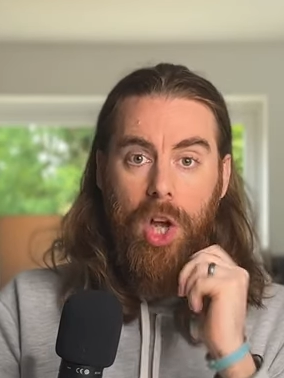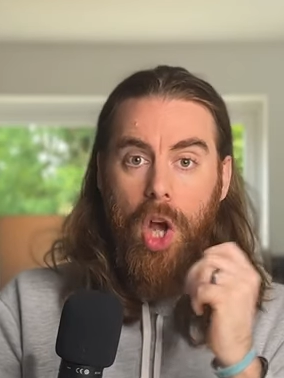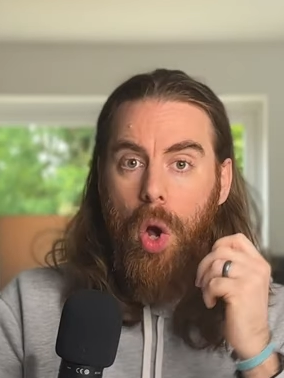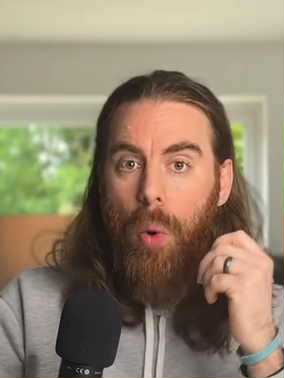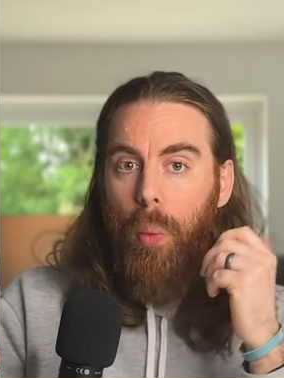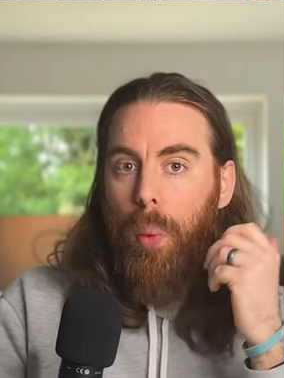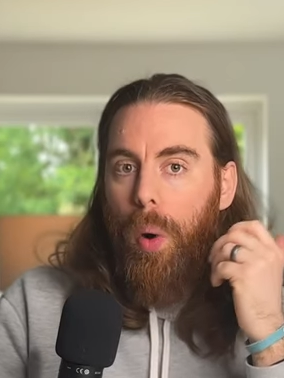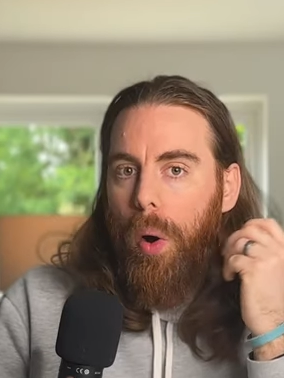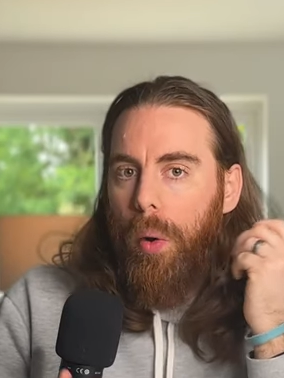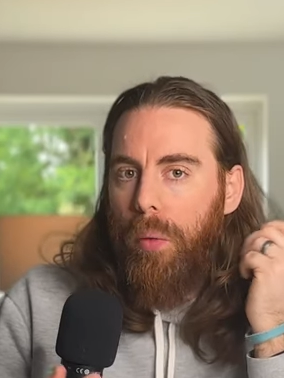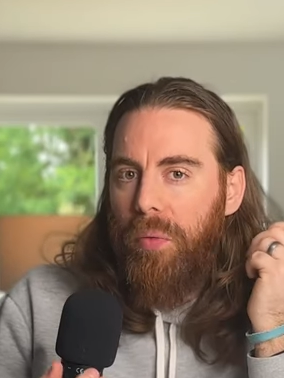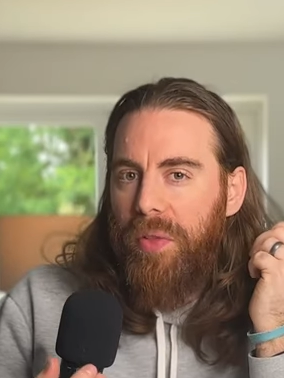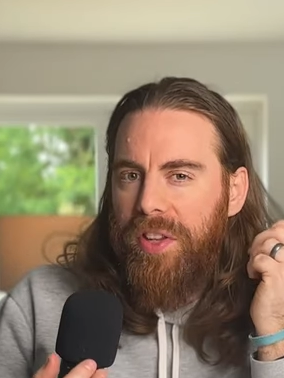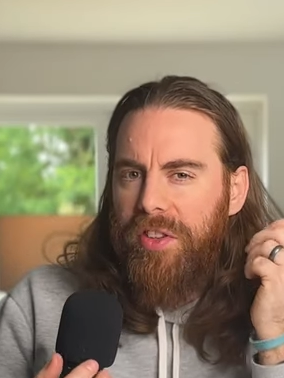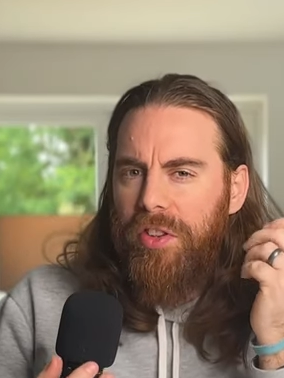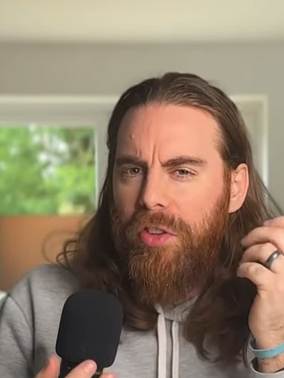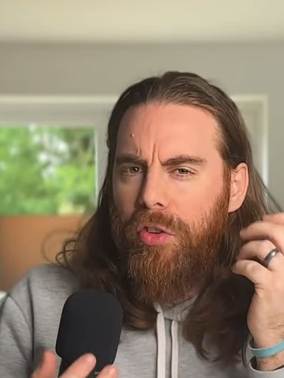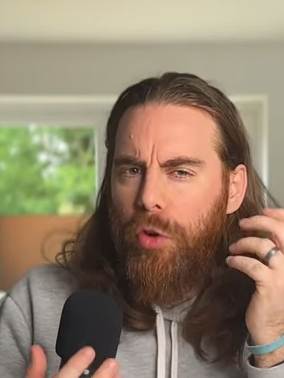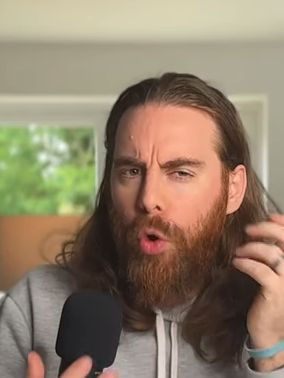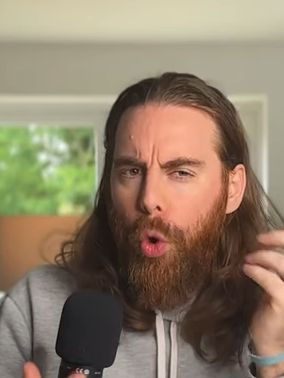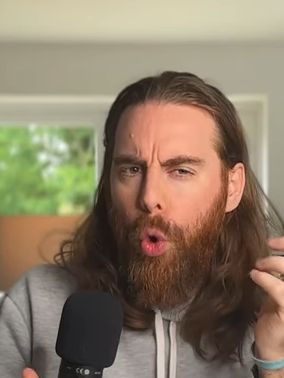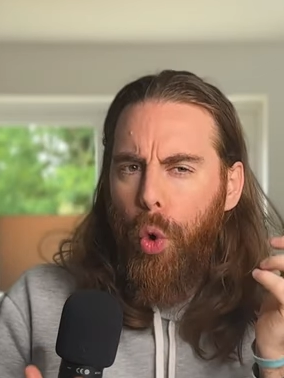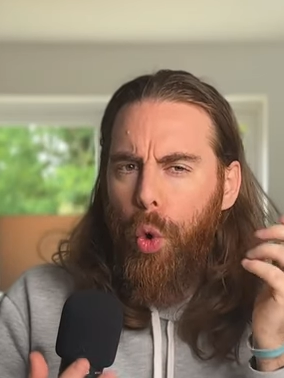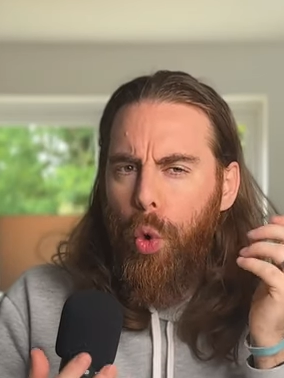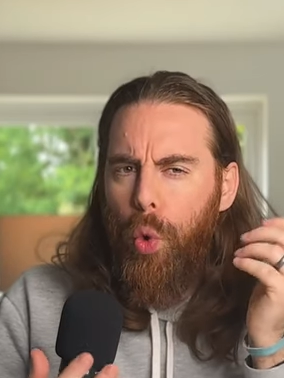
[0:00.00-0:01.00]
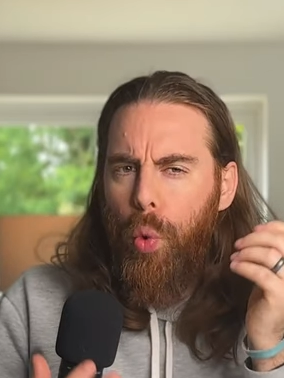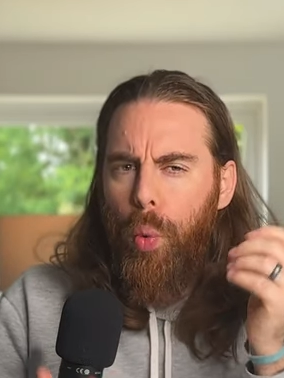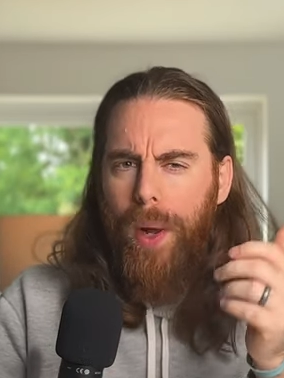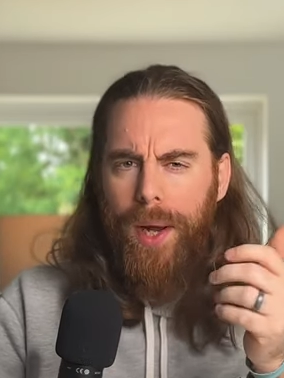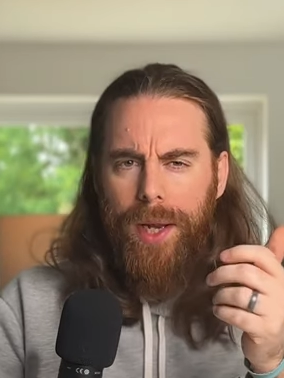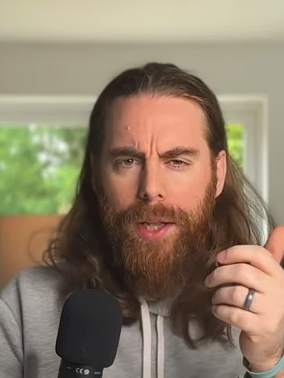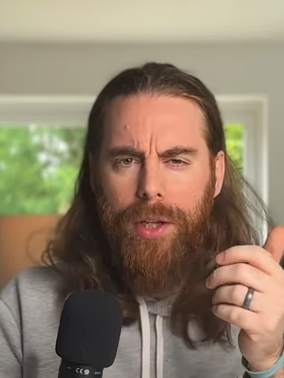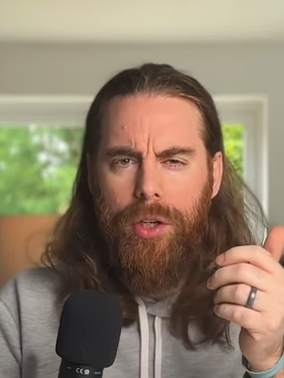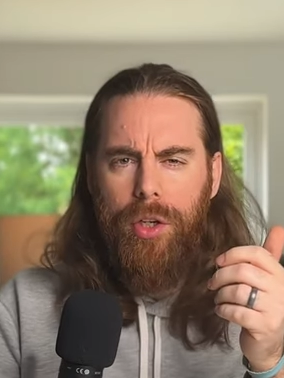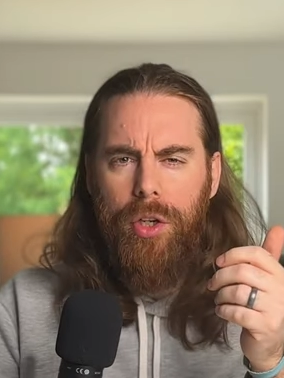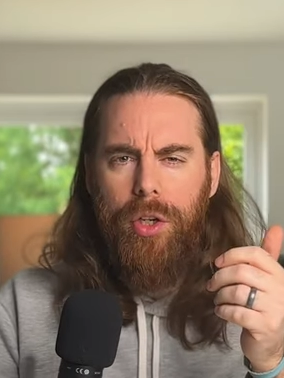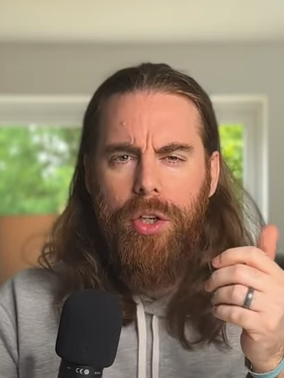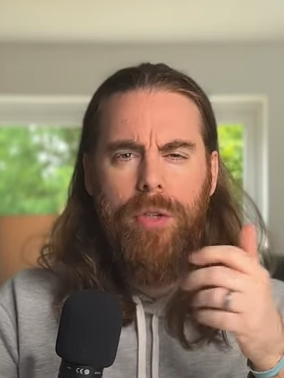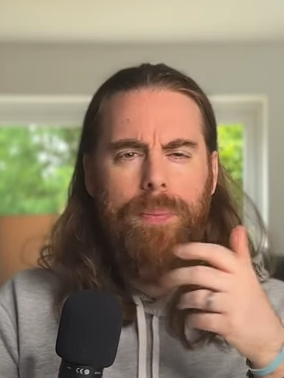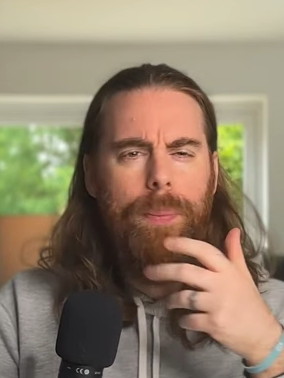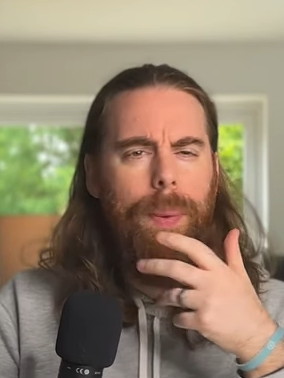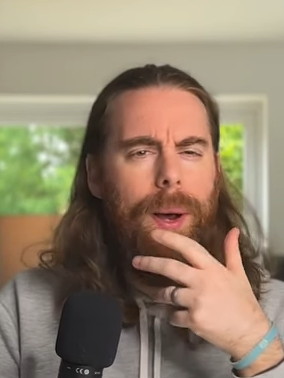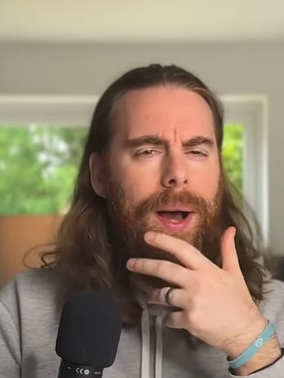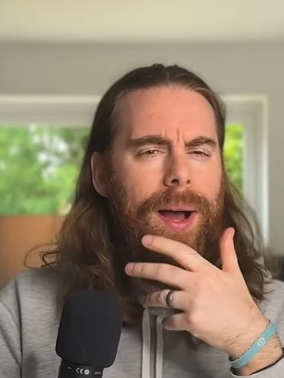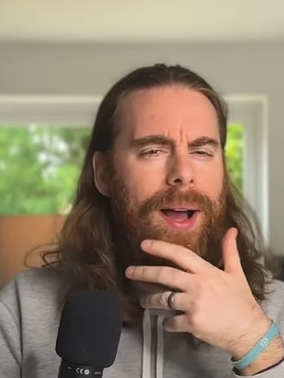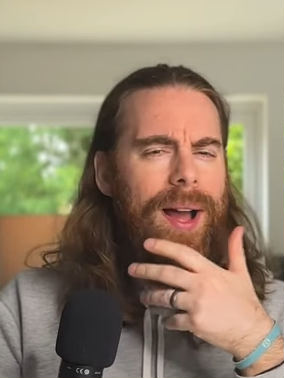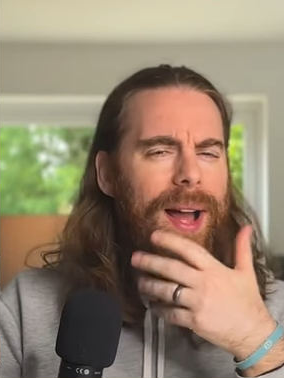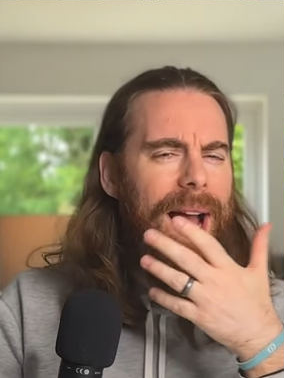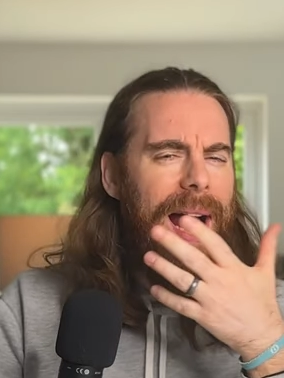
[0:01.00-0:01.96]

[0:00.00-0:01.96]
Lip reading: Well, this is all well and good, but